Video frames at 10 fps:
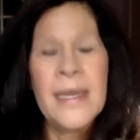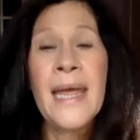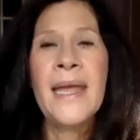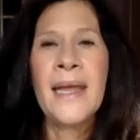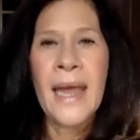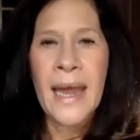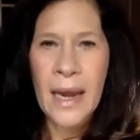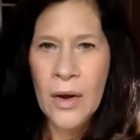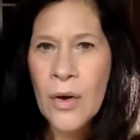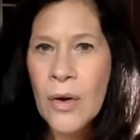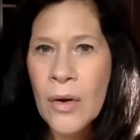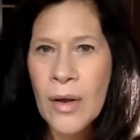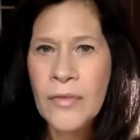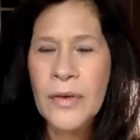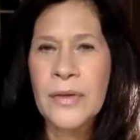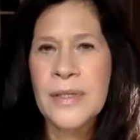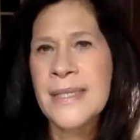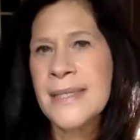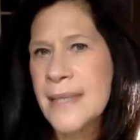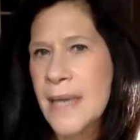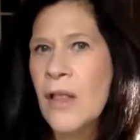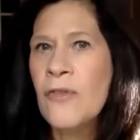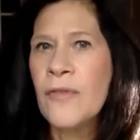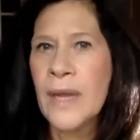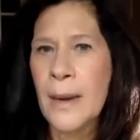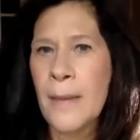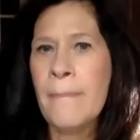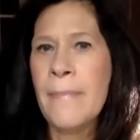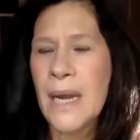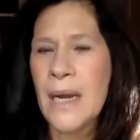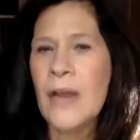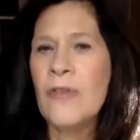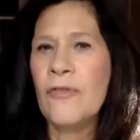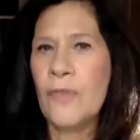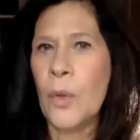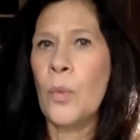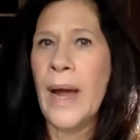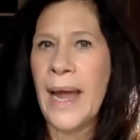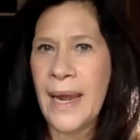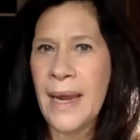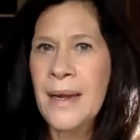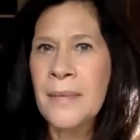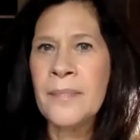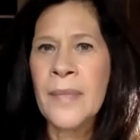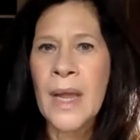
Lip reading: take care of herself in a meaningful way.